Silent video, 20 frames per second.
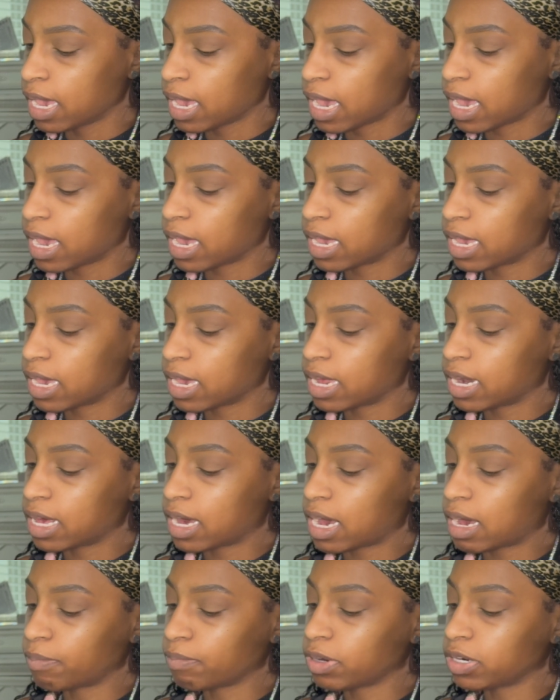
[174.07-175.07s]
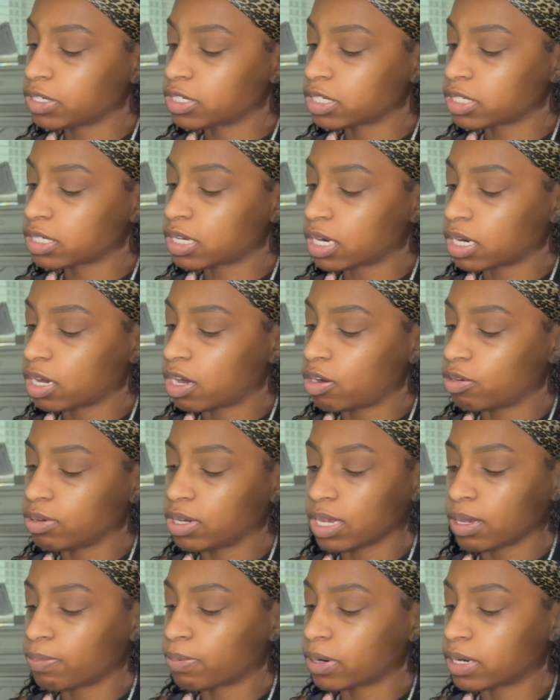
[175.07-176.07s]
And I'm just gonna go
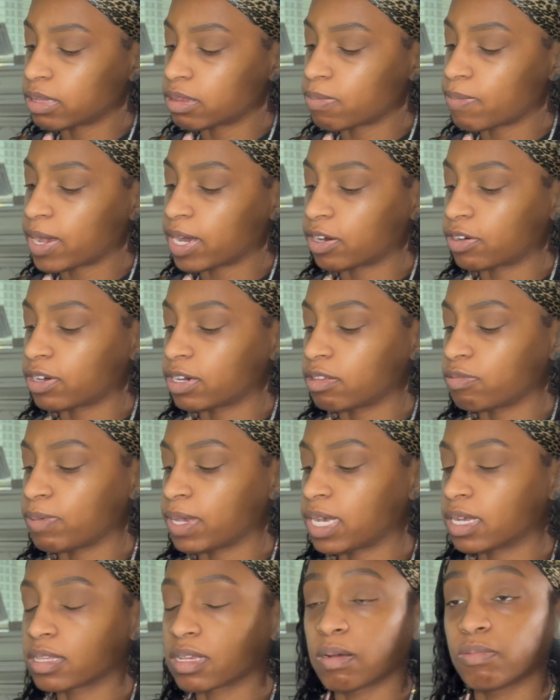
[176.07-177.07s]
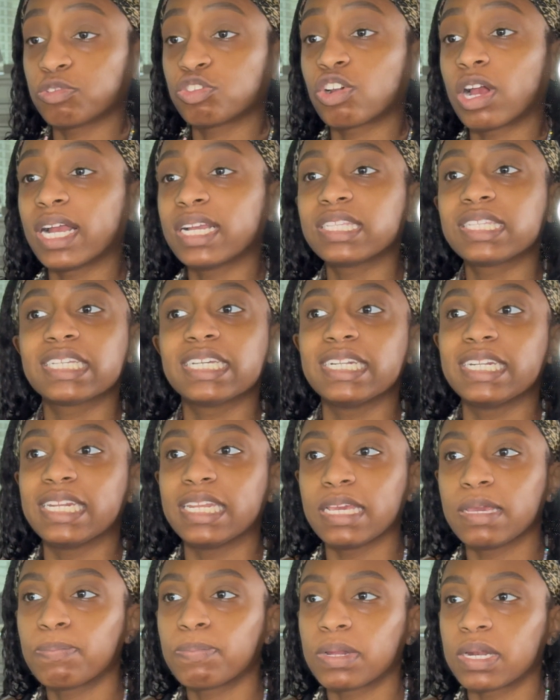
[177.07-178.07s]
deeper into my crease because I'm trying to
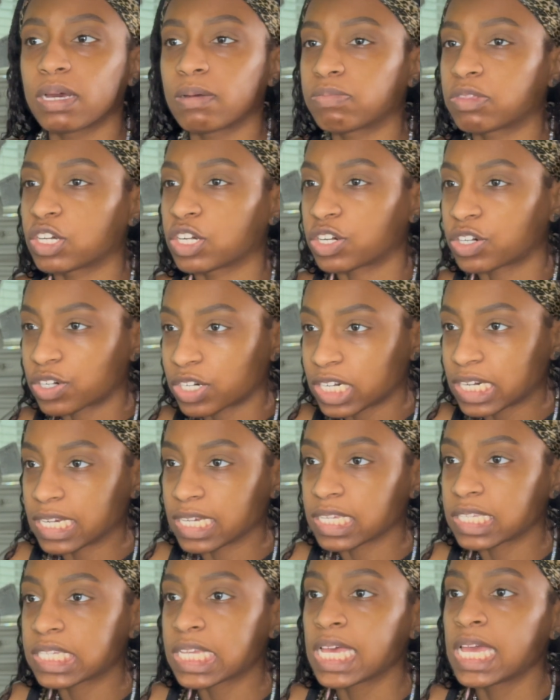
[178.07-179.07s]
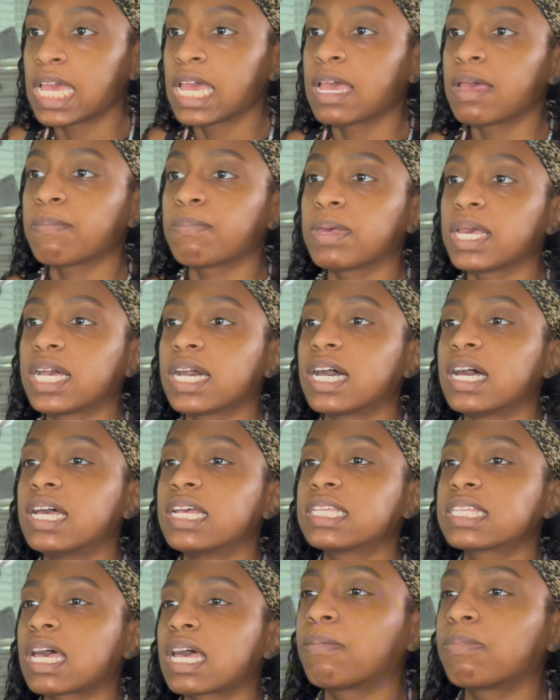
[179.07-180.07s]
deepen up the crease,
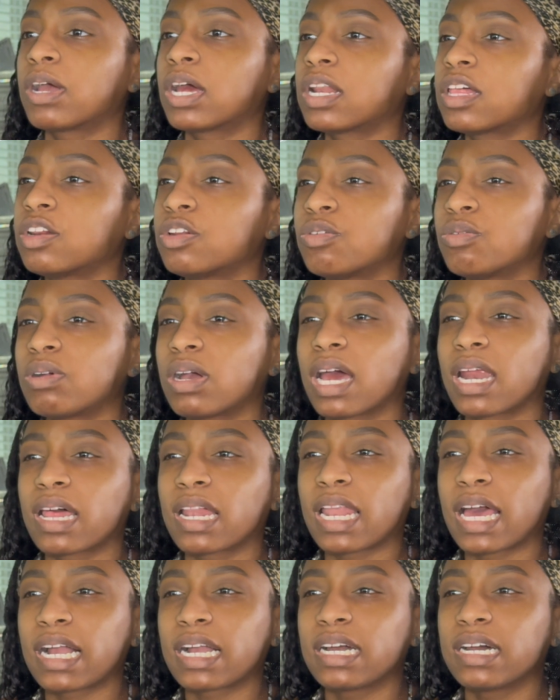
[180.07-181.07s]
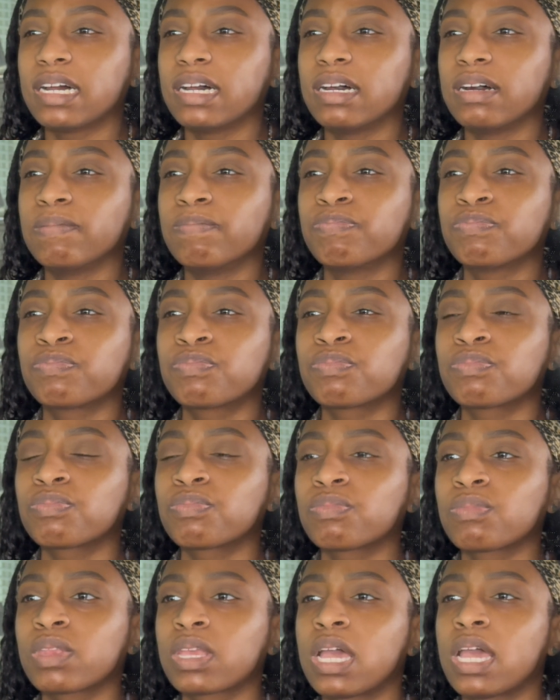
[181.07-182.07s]
because gonna do kind of like a
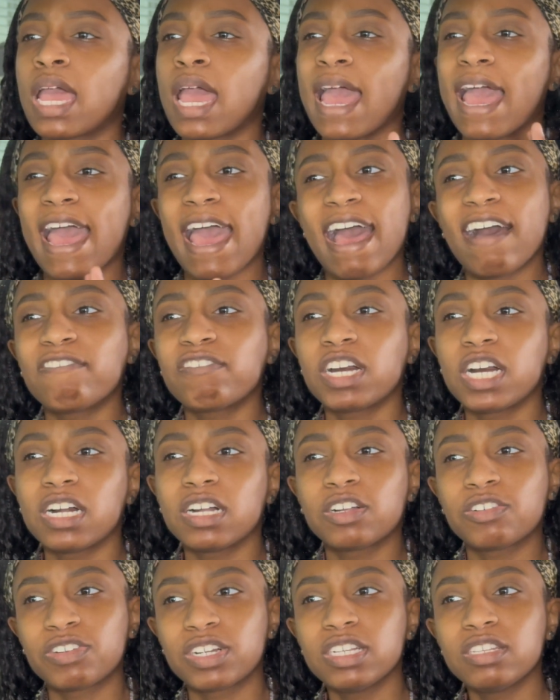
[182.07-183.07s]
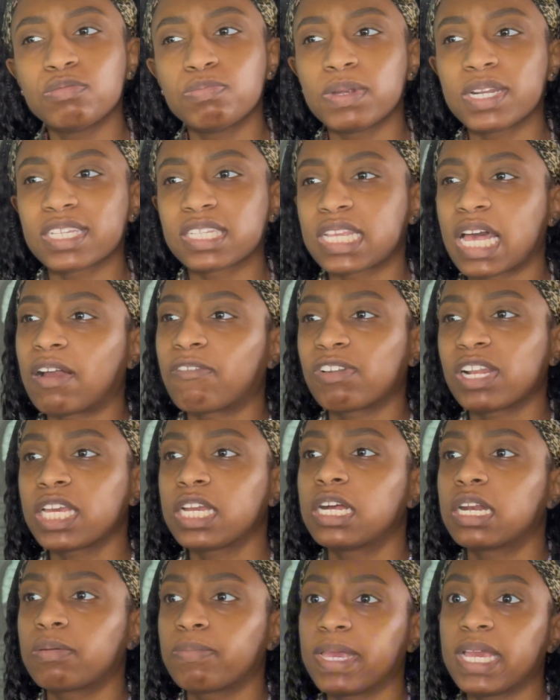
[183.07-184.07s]
half cut crease, but it's not really
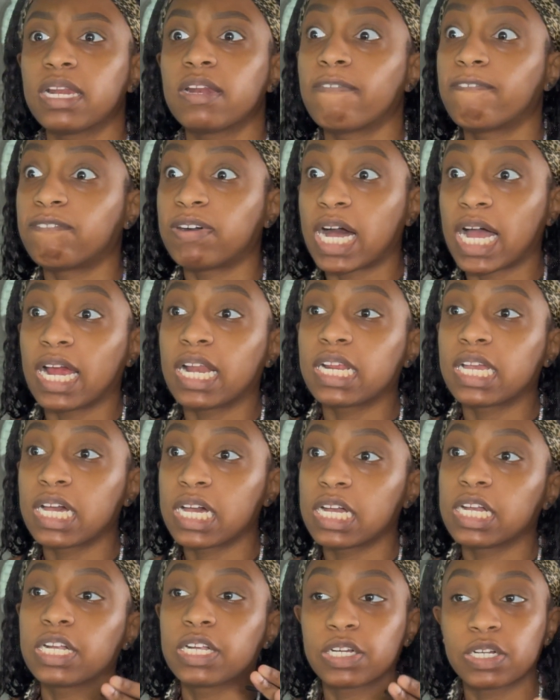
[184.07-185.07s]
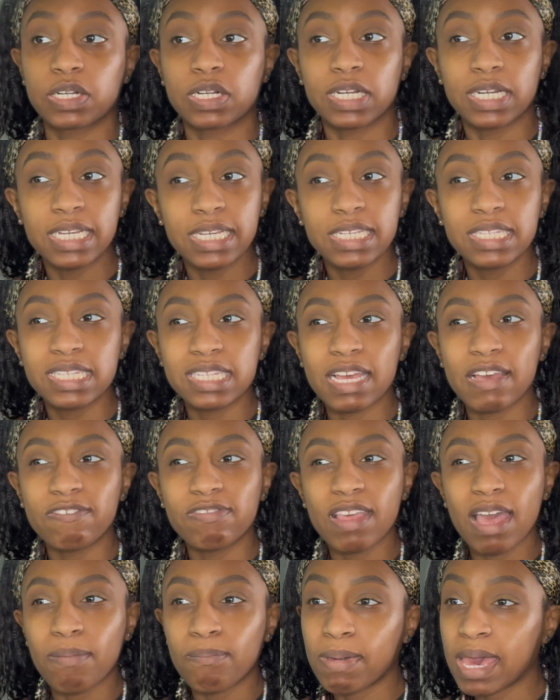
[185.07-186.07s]
gonna be a defined cut crease, if
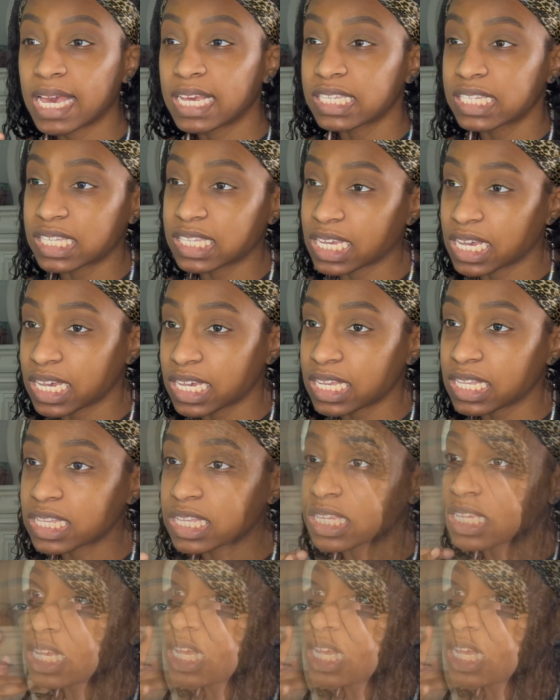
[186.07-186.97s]
that makes sense.